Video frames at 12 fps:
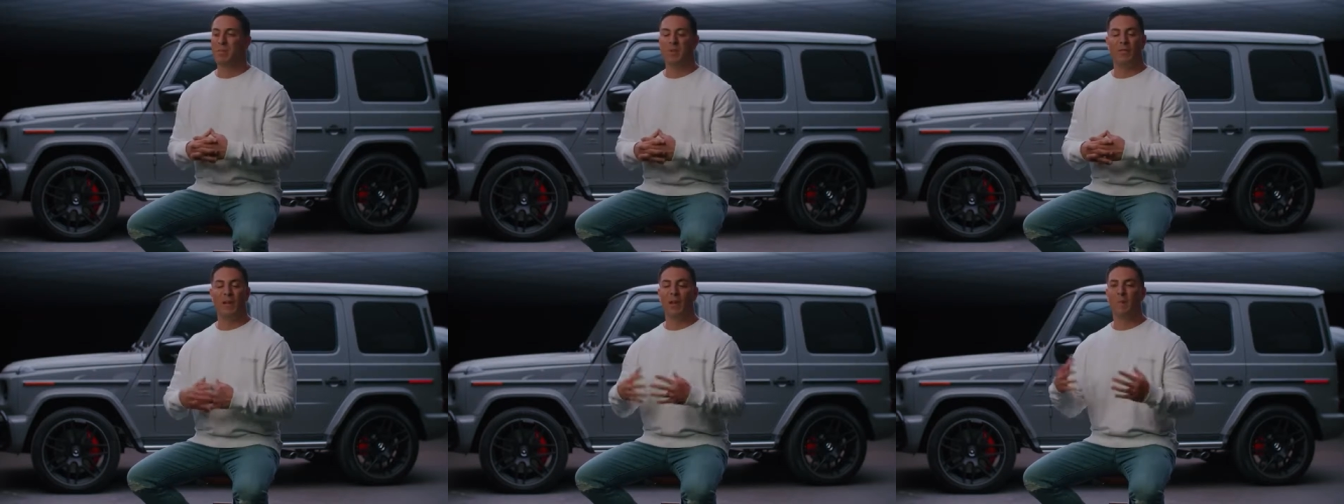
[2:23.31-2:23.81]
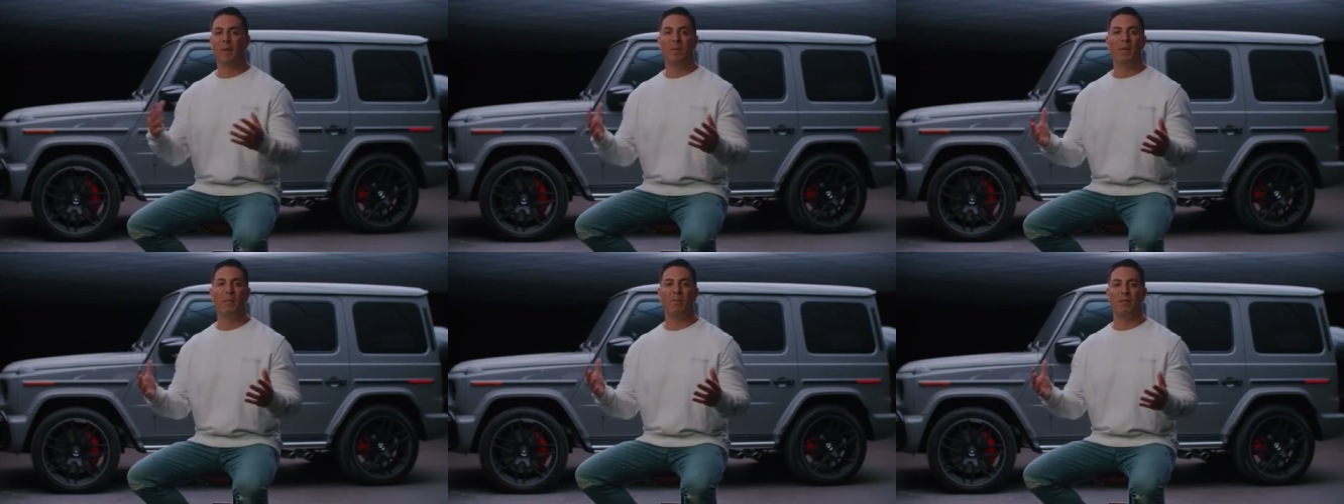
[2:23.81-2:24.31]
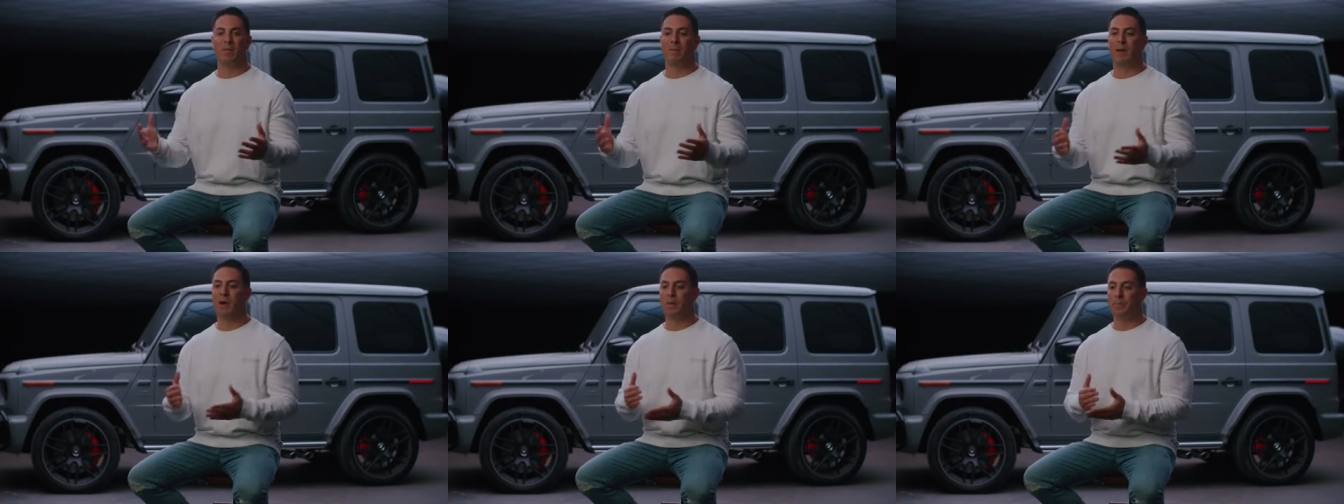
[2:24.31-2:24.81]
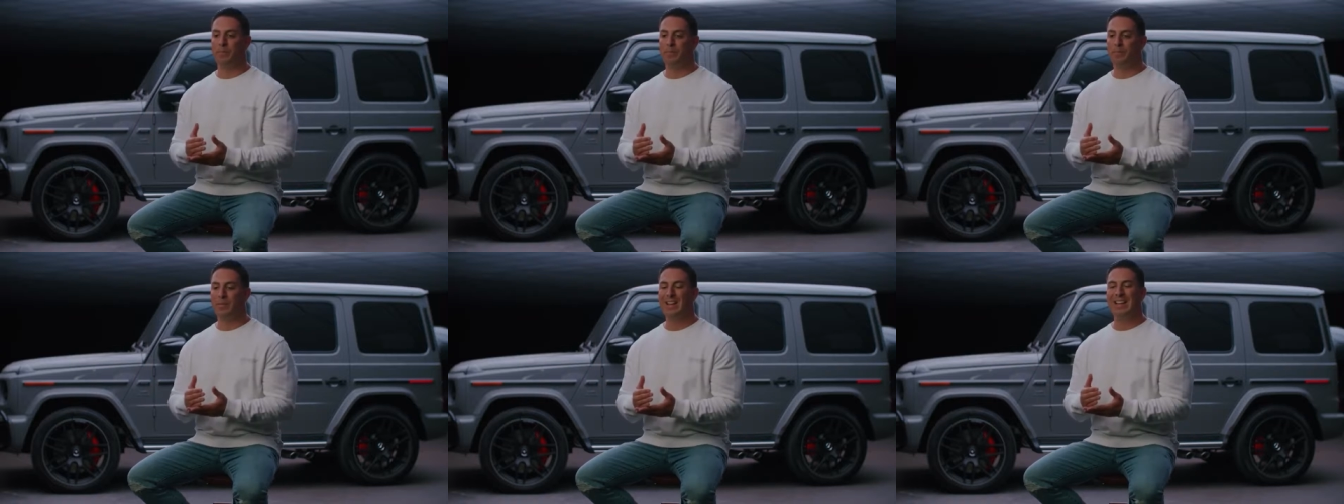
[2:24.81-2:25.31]
Developing people is about
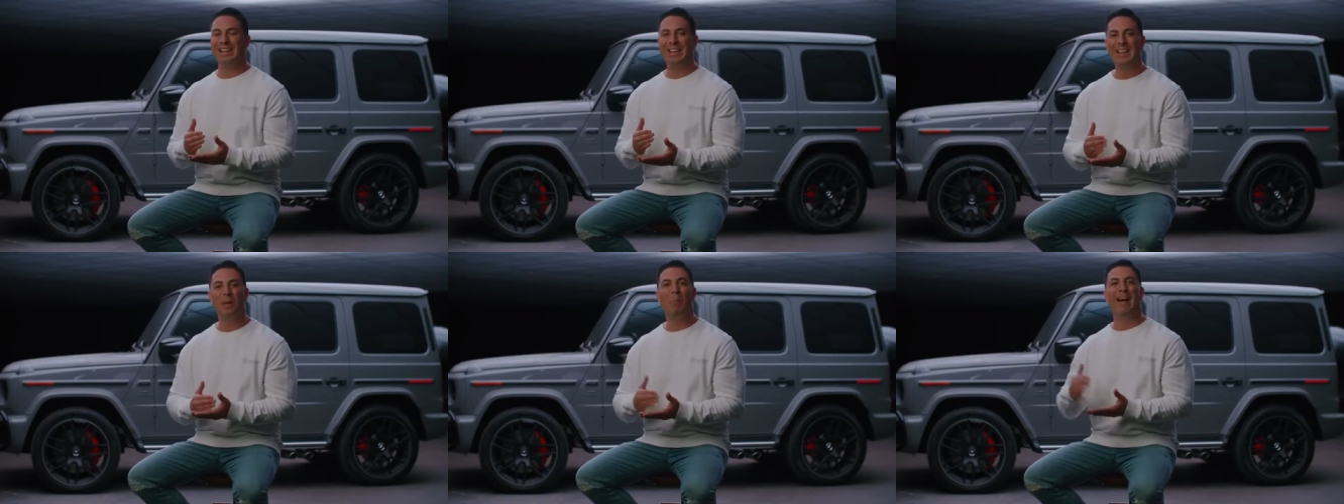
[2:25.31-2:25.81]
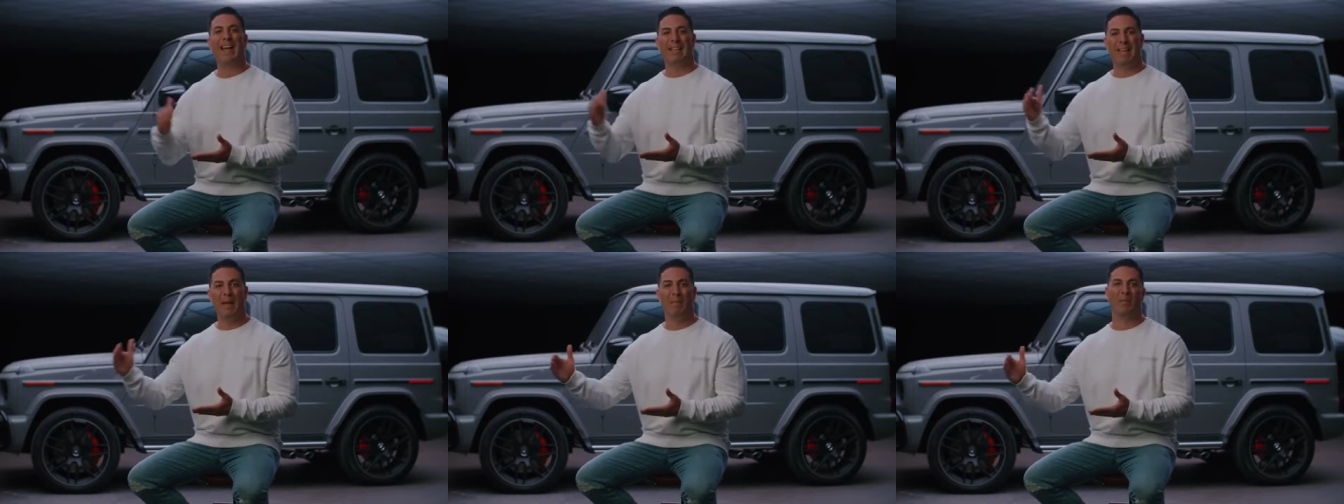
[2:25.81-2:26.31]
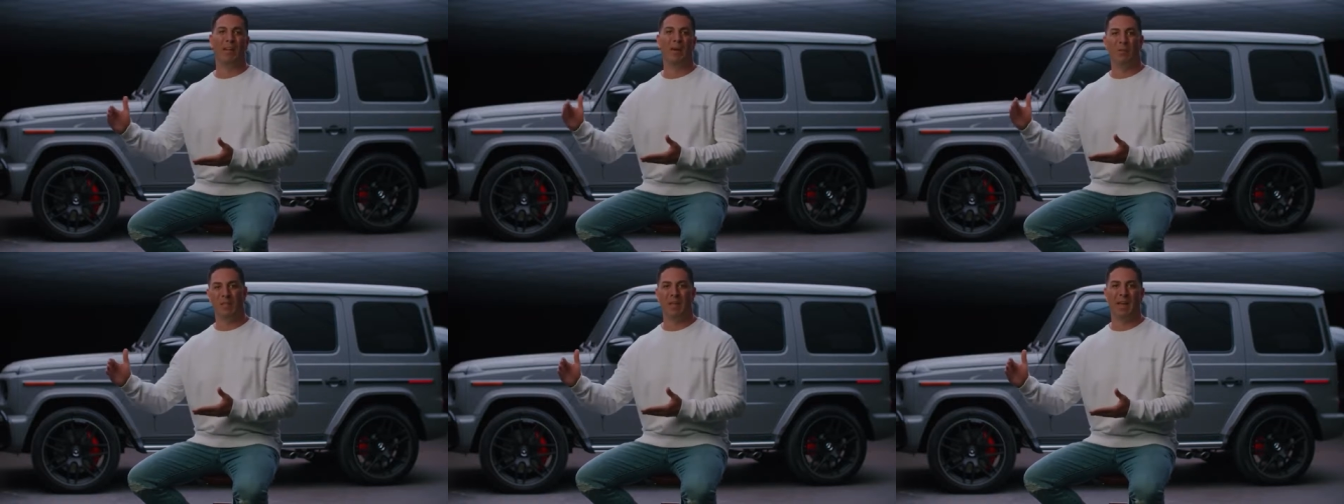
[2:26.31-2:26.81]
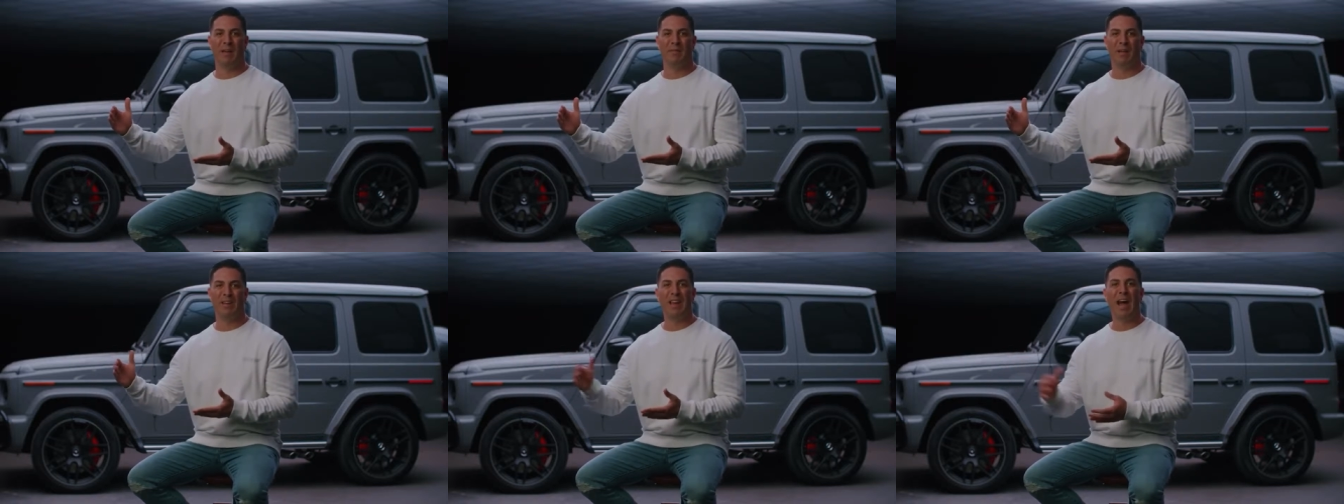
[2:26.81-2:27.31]
leading by example, I would say,
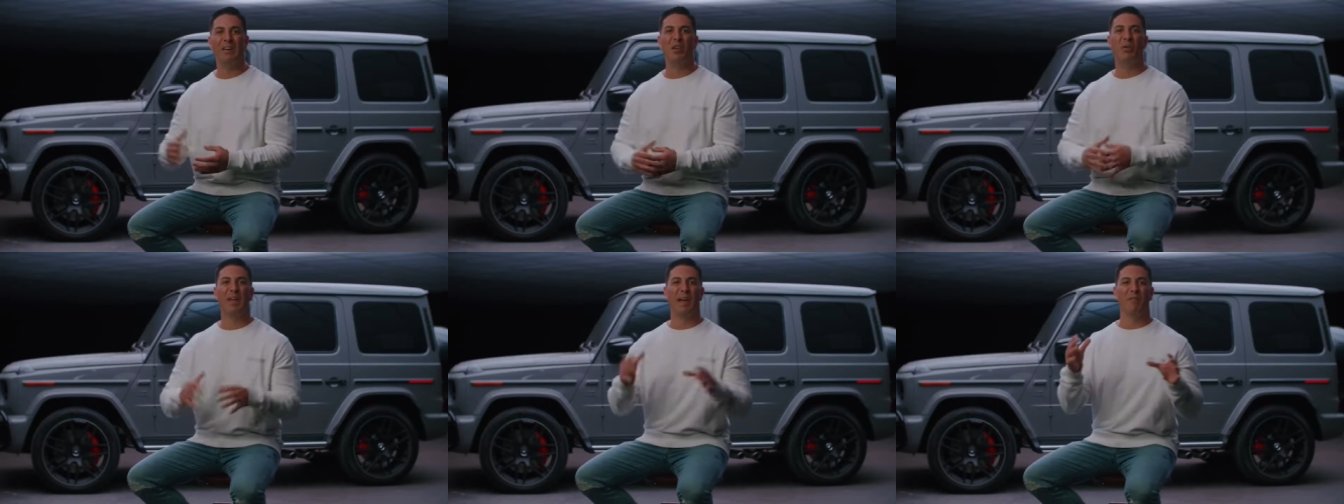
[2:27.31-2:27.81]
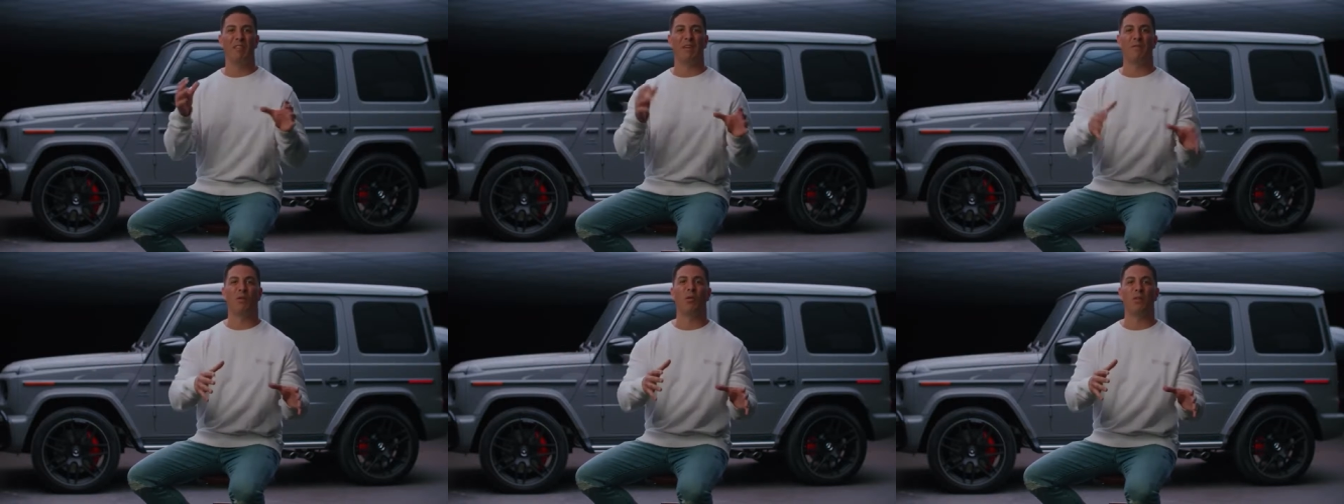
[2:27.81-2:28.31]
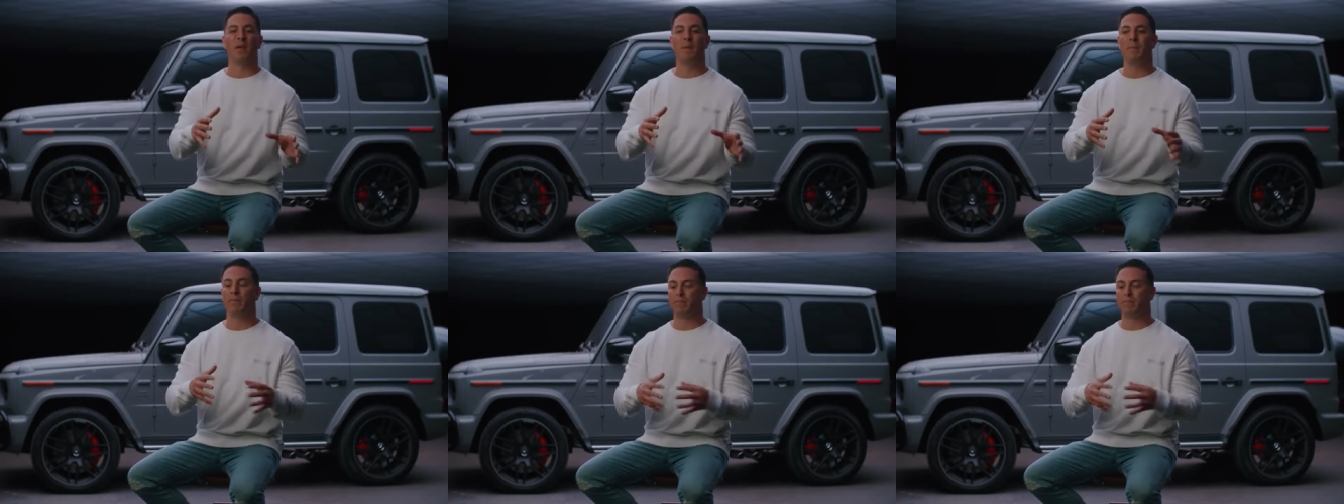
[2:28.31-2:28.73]
not doing everything for them,